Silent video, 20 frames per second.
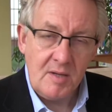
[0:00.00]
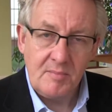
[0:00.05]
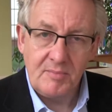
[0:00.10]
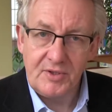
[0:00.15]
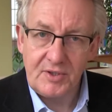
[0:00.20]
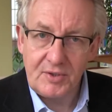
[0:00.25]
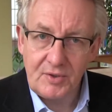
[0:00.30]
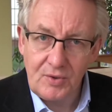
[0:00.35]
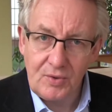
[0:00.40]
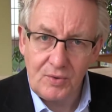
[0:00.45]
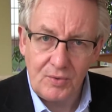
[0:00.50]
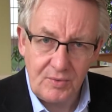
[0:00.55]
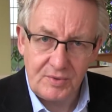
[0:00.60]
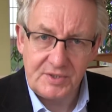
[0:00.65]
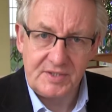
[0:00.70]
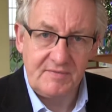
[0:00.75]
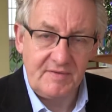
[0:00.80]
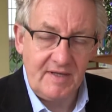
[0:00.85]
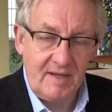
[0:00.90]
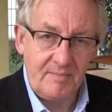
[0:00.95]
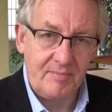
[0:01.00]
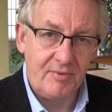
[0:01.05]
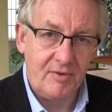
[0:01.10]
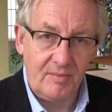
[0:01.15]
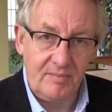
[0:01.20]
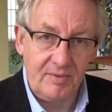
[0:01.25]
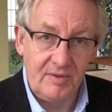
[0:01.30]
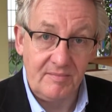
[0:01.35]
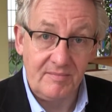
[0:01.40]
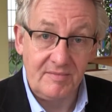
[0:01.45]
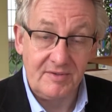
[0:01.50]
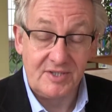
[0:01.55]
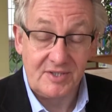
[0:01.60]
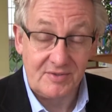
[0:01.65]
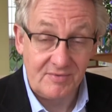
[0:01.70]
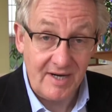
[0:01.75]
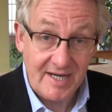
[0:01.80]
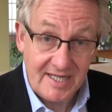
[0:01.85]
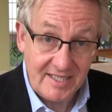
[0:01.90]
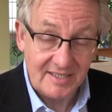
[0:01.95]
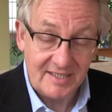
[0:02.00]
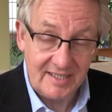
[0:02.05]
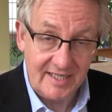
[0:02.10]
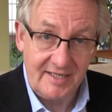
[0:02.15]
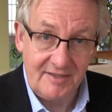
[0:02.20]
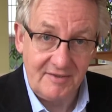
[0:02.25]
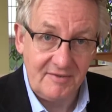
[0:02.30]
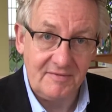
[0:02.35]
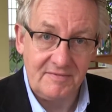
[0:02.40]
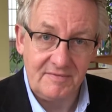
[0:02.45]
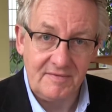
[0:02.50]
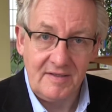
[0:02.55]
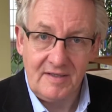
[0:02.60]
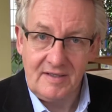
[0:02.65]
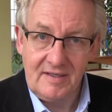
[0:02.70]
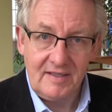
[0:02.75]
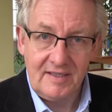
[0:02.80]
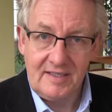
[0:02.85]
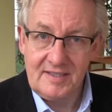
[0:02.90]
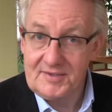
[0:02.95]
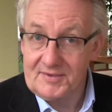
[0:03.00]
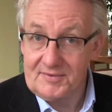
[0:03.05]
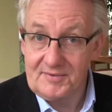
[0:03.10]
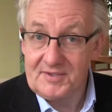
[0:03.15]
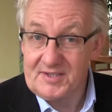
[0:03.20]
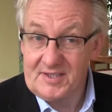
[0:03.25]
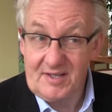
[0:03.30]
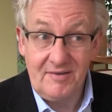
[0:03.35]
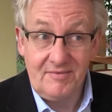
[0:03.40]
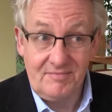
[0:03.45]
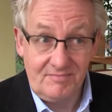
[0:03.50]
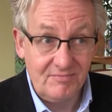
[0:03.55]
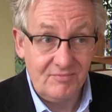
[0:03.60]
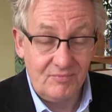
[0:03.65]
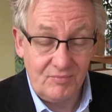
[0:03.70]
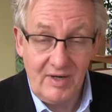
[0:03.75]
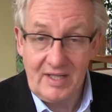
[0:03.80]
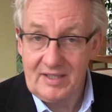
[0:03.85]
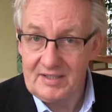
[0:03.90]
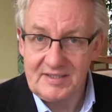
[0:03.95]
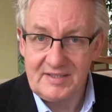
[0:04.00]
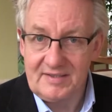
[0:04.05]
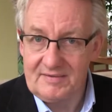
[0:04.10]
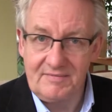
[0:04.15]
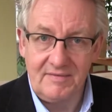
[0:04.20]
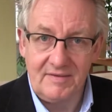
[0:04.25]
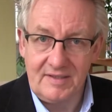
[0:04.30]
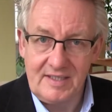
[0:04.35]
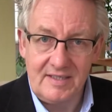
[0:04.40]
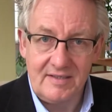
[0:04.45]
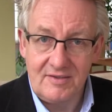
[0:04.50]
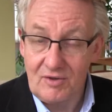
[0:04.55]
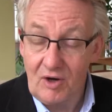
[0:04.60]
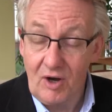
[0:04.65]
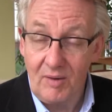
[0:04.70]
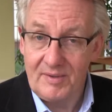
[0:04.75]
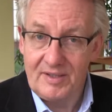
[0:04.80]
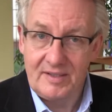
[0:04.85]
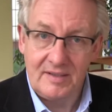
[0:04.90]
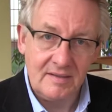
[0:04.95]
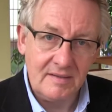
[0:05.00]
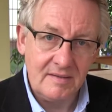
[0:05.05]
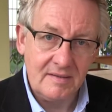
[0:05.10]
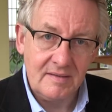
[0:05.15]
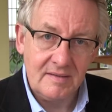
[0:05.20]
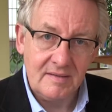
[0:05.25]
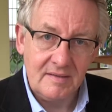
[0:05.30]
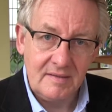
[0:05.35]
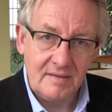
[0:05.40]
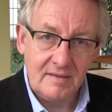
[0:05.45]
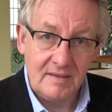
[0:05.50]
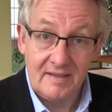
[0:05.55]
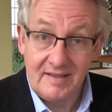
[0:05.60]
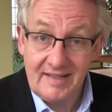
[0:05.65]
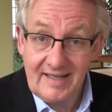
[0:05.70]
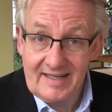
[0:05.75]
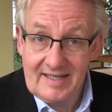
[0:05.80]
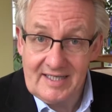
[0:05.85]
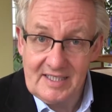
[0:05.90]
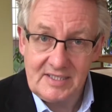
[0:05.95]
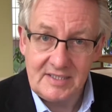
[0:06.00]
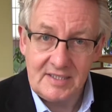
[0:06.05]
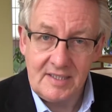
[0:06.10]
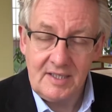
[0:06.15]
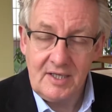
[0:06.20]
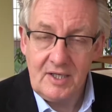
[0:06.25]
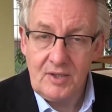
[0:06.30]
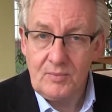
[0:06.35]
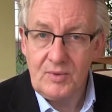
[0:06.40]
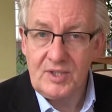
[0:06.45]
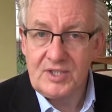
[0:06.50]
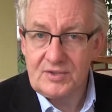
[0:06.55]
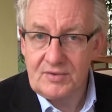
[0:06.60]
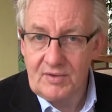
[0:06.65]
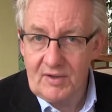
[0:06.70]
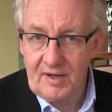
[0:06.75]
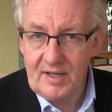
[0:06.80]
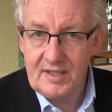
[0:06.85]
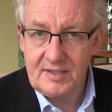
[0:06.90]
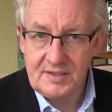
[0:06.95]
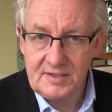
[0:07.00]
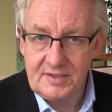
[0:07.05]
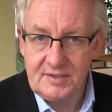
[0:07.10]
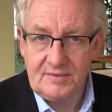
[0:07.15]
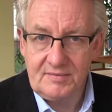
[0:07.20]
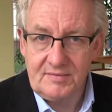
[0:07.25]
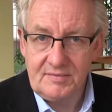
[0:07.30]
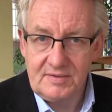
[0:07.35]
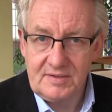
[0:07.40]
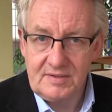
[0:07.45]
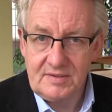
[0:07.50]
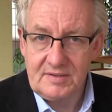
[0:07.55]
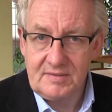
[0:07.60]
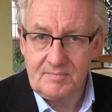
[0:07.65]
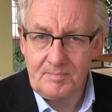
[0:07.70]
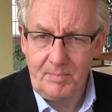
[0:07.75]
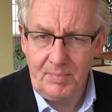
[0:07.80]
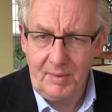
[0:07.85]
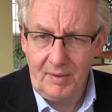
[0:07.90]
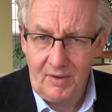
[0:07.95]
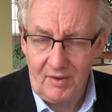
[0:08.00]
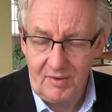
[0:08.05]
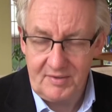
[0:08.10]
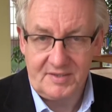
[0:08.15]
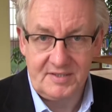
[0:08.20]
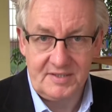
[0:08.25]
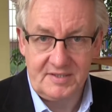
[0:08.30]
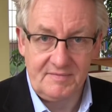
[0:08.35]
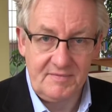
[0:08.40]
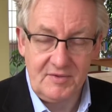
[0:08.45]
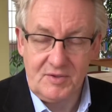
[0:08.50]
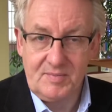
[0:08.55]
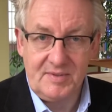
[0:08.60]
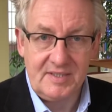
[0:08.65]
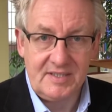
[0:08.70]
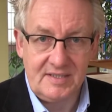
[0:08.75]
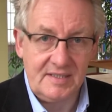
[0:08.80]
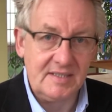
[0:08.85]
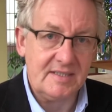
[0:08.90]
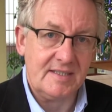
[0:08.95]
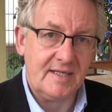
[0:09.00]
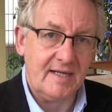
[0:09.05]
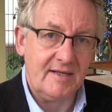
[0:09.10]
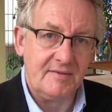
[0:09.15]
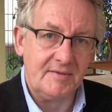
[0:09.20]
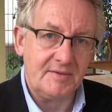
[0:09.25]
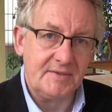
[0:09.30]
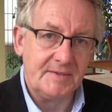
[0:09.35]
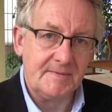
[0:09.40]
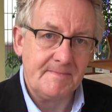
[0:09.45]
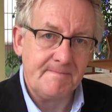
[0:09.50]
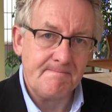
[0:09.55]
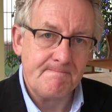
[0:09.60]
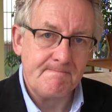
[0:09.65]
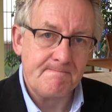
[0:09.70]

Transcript: But the cause of that problem, strangely enough, is also relatively common. And that is we try and do blocks of new business sales.